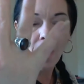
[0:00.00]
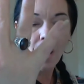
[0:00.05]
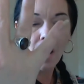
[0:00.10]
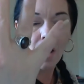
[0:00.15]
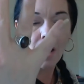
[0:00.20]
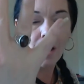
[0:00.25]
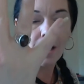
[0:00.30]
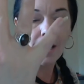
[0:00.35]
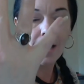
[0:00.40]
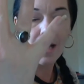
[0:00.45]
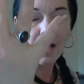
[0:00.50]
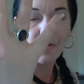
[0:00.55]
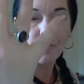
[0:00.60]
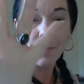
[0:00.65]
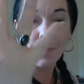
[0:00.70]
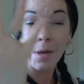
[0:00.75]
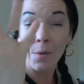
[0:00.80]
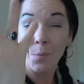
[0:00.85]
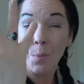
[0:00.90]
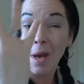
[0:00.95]
I have
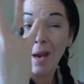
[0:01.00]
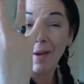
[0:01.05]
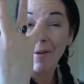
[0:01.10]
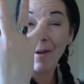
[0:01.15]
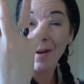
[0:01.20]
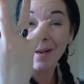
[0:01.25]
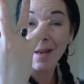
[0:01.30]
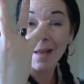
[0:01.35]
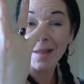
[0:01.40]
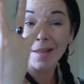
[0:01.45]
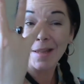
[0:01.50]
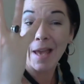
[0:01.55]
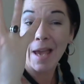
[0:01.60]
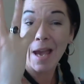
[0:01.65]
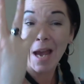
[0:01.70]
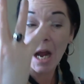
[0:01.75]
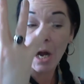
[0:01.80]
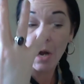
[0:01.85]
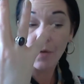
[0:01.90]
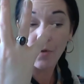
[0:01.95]
been wearing this a
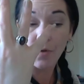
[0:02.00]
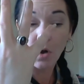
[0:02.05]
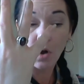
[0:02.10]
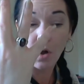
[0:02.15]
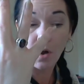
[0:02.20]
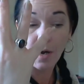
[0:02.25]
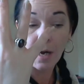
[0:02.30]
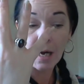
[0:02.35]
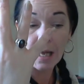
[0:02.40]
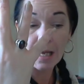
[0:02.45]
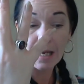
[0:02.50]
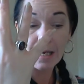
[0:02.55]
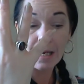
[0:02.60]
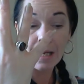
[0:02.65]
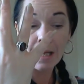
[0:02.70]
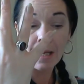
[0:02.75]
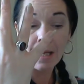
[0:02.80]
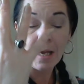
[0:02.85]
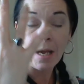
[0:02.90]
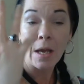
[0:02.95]
hell of a lot
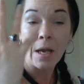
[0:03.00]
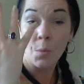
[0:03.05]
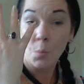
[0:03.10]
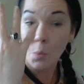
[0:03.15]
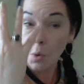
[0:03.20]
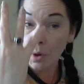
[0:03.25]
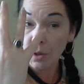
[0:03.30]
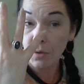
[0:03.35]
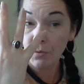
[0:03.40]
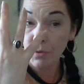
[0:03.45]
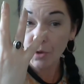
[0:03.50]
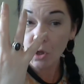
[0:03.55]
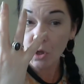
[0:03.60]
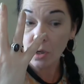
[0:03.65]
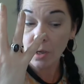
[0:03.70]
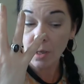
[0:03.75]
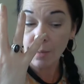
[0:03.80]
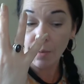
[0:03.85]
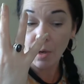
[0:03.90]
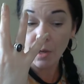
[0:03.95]
lately. It was
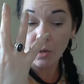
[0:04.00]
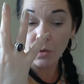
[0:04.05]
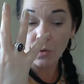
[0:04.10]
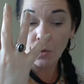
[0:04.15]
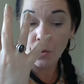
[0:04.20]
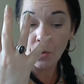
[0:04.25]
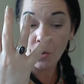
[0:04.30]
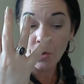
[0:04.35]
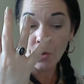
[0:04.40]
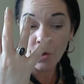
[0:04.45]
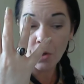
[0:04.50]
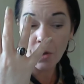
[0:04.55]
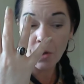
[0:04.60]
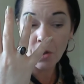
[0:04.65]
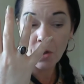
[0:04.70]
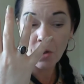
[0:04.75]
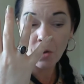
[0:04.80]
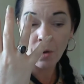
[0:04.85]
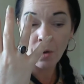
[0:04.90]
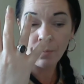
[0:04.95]
originally my daughter's,
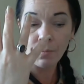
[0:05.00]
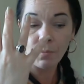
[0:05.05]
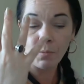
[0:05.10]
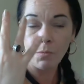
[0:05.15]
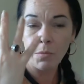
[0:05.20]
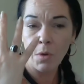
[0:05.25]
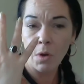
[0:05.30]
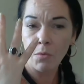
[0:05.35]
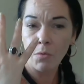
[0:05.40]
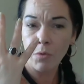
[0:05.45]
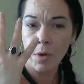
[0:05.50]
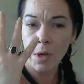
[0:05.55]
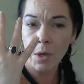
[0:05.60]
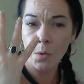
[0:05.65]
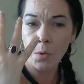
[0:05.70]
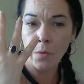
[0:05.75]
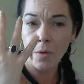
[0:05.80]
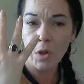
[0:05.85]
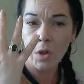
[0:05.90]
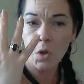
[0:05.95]
so I'm not really
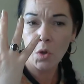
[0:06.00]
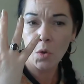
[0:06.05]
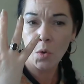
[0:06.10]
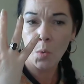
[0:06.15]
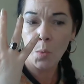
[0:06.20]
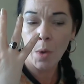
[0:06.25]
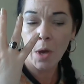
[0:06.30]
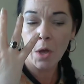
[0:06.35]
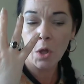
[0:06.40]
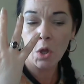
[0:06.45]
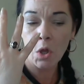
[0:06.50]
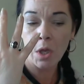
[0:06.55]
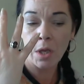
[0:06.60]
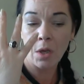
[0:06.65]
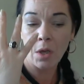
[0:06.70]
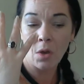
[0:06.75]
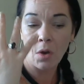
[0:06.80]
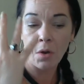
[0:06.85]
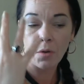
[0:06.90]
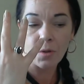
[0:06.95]
all that sure where she
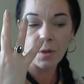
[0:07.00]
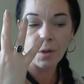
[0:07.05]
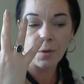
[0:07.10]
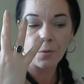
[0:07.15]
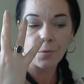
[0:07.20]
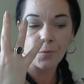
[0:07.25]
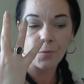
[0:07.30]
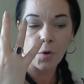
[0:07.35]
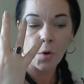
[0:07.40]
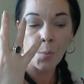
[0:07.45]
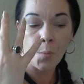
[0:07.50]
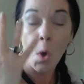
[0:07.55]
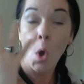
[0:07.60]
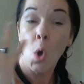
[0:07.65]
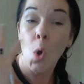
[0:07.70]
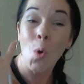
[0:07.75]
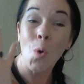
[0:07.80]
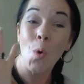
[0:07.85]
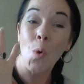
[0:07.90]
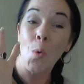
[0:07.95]
got it from
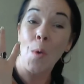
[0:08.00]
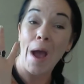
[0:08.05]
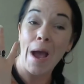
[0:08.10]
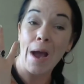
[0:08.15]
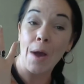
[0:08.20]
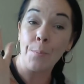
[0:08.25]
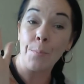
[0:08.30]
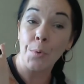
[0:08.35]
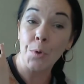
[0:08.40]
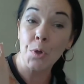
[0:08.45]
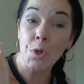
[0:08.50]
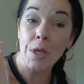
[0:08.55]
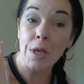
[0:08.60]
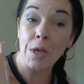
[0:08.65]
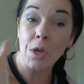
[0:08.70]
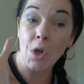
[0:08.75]
or how much it